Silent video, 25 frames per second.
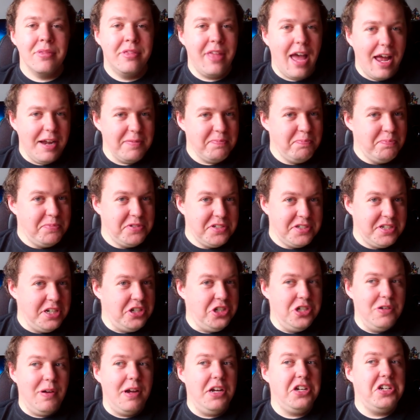That
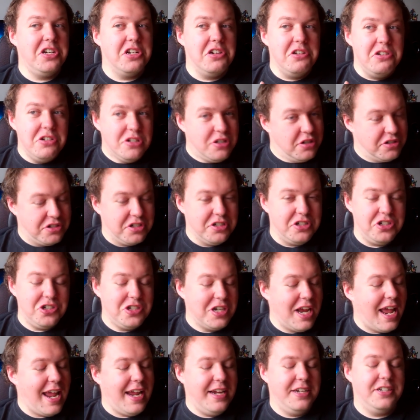situation doesn't
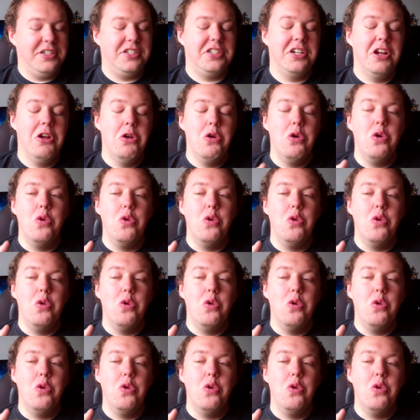change.